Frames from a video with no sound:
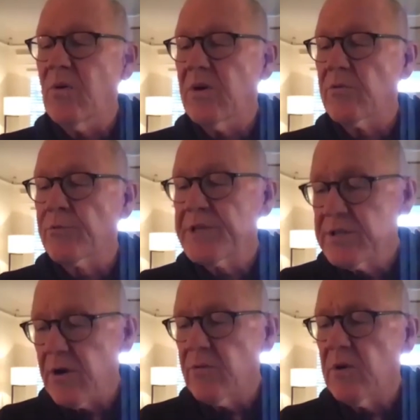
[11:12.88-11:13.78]

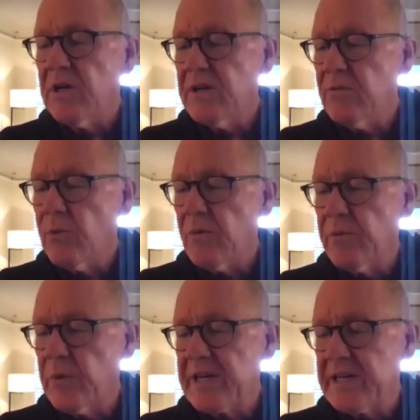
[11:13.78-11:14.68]
Well,
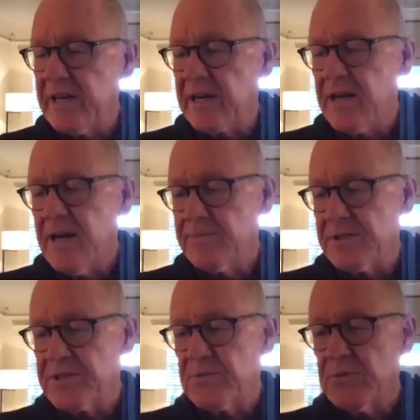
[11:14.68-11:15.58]
what it
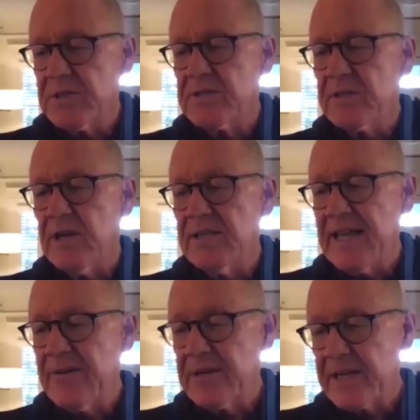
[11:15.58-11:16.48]
accomplished was
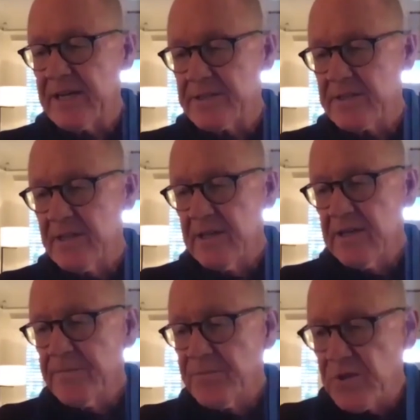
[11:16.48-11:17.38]
allowing us
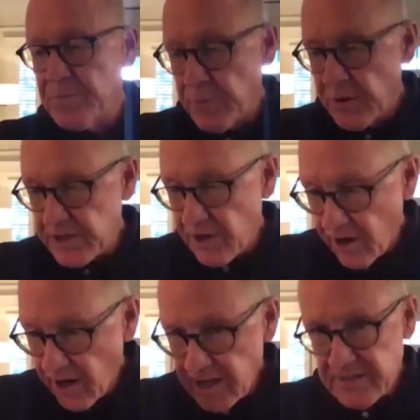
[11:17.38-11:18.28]
to put
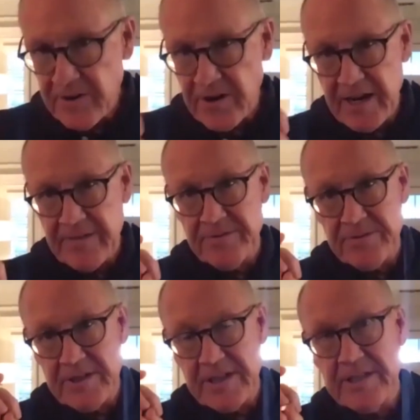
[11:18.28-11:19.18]
all of our
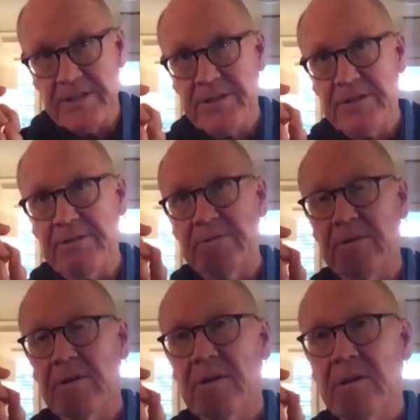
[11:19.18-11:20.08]
effort into
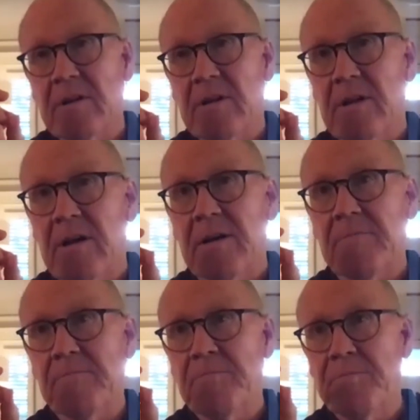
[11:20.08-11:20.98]

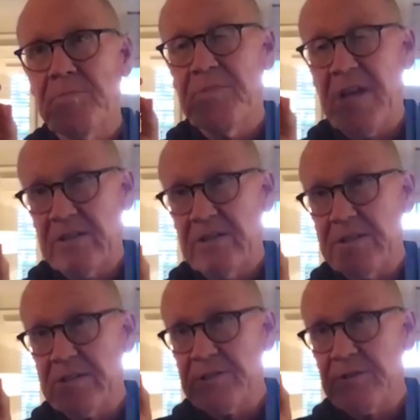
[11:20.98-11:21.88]
not only
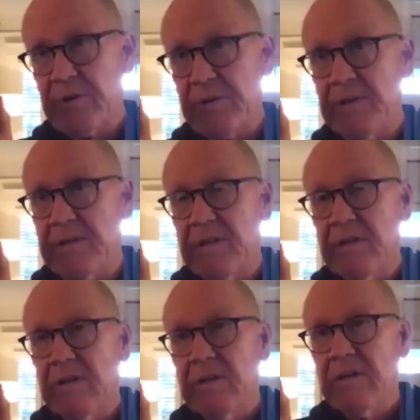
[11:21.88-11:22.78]
the story, but
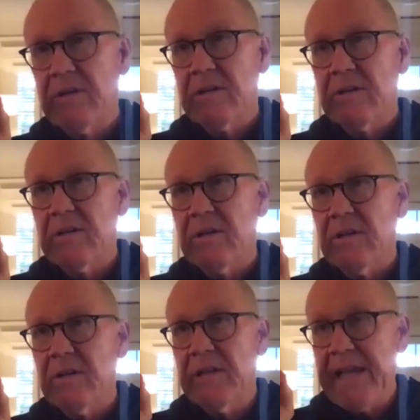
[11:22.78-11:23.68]

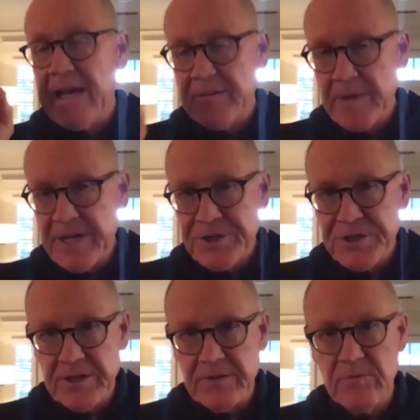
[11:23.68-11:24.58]
the
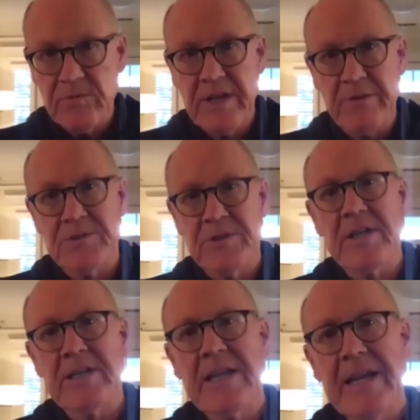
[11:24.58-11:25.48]
animation that was going
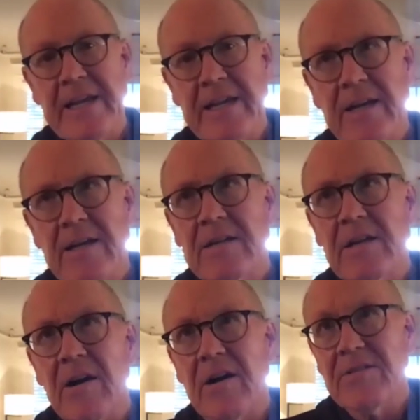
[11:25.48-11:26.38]
to take
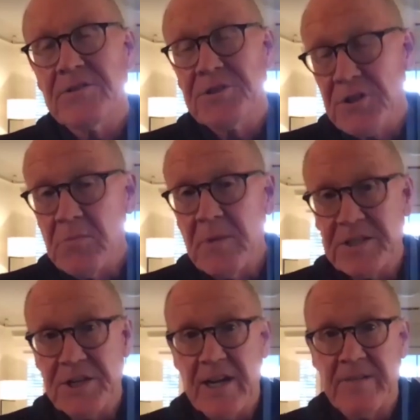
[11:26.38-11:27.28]
so
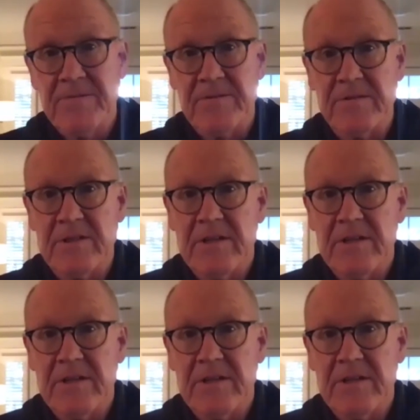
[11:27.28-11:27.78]
much effort,